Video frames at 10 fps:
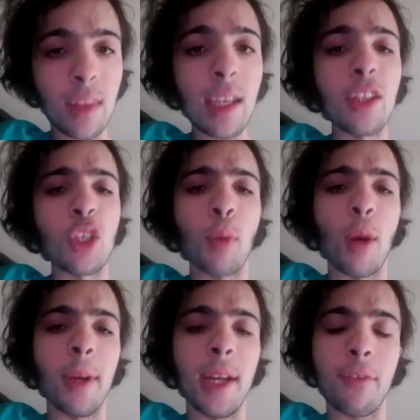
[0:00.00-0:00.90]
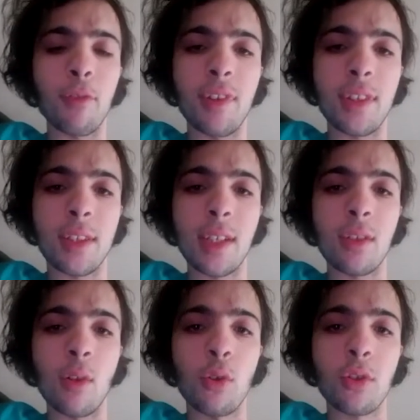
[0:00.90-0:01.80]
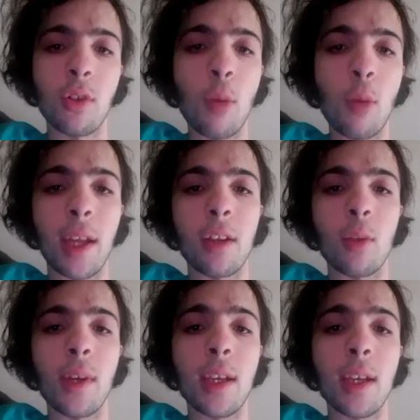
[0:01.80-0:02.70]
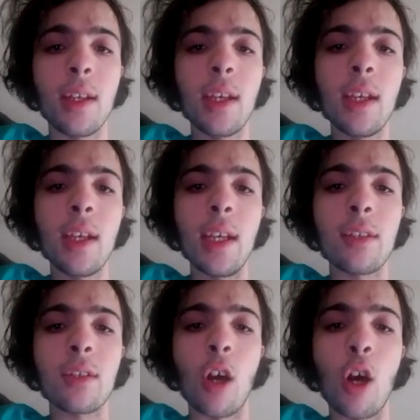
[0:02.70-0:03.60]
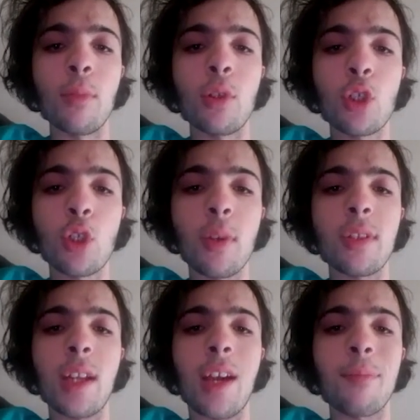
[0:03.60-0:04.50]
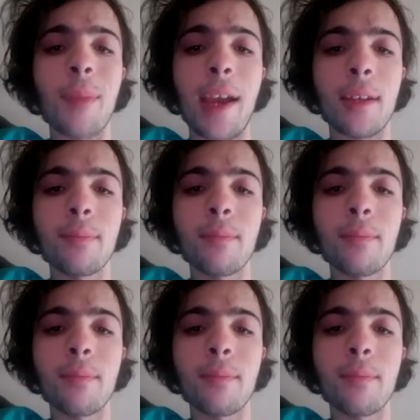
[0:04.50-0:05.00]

And despite being out for the rest of the season, also not playing on the weekend, is Tom Stewart at centre back.